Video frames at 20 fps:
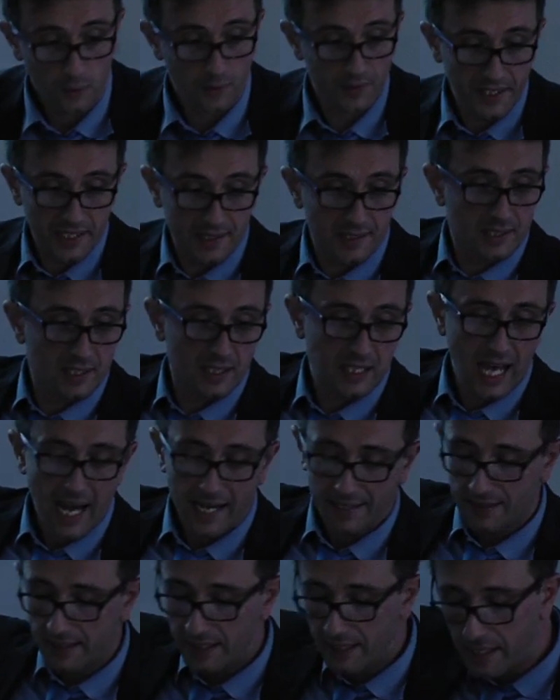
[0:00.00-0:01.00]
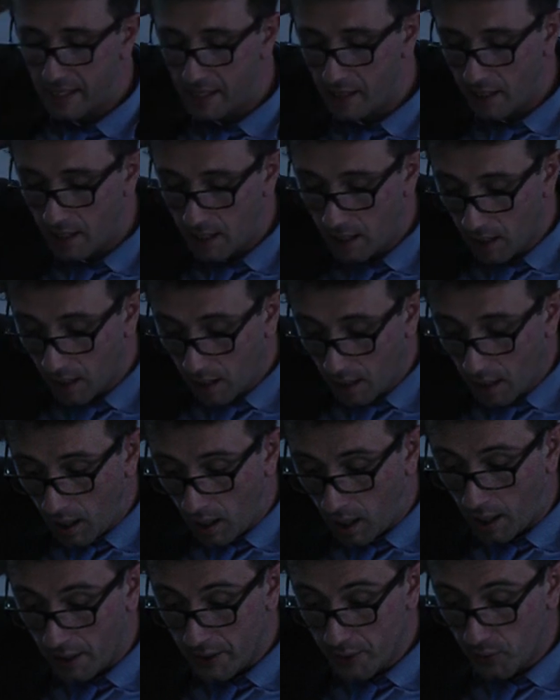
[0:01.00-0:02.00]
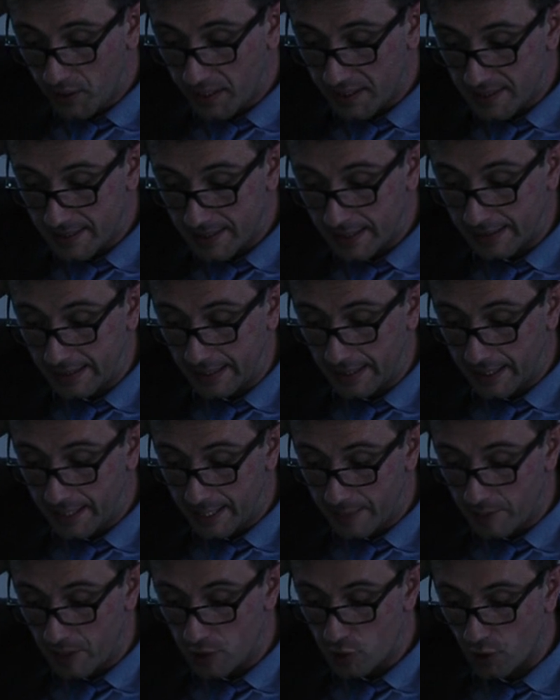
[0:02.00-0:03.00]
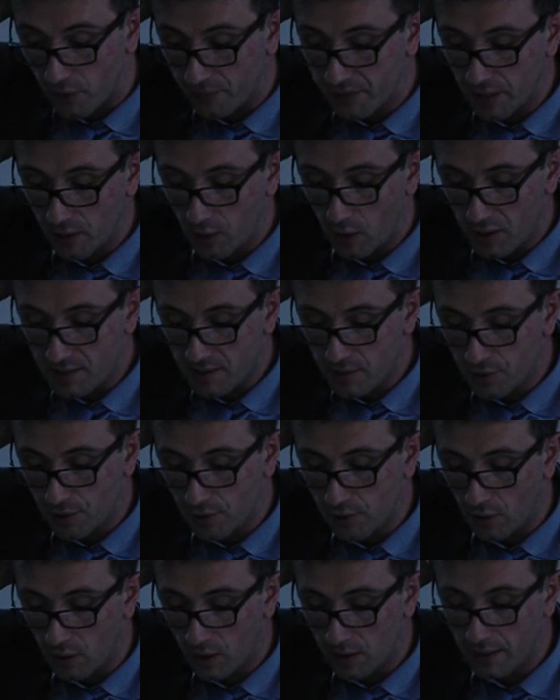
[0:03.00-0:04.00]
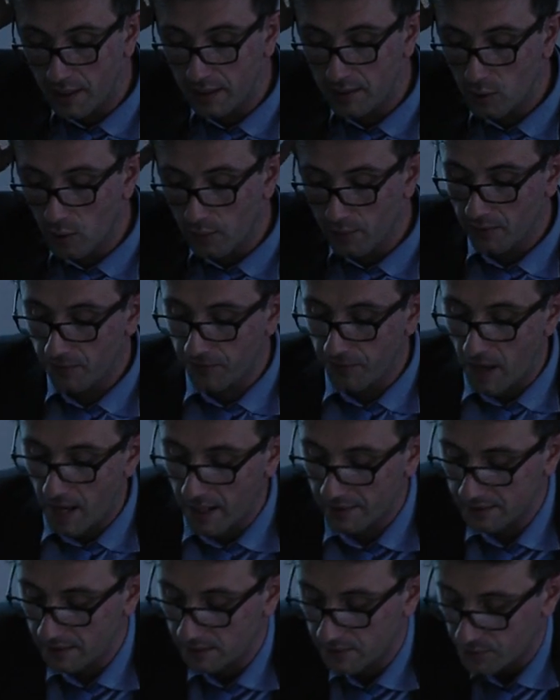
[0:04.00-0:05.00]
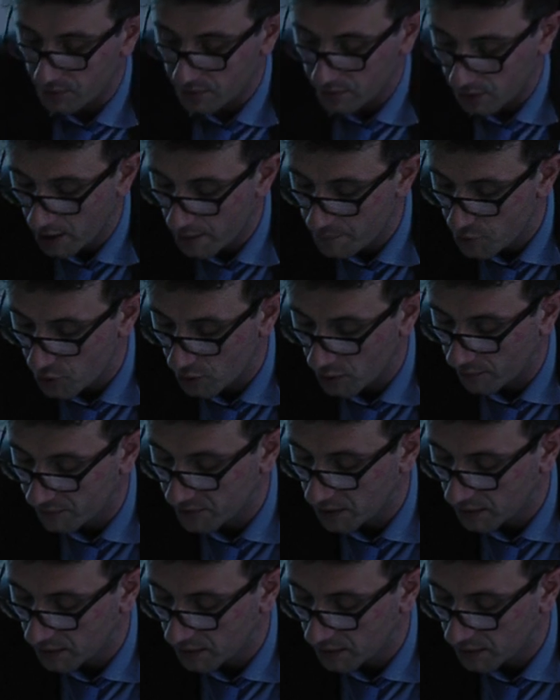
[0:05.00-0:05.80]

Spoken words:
on this slide here, you can see the image of the ostracon, and you will find the transcription of